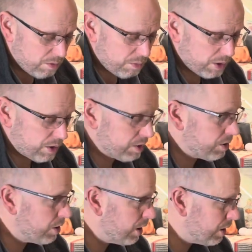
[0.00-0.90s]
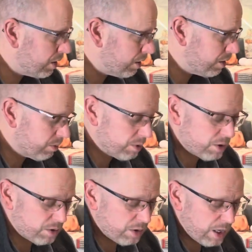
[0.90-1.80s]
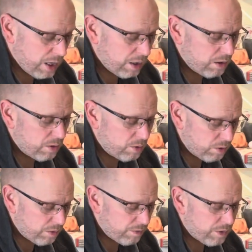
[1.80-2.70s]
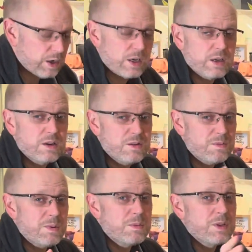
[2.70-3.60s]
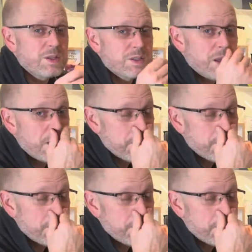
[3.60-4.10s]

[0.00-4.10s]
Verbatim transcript: because Jesus was not yet glorified. Now you remember this.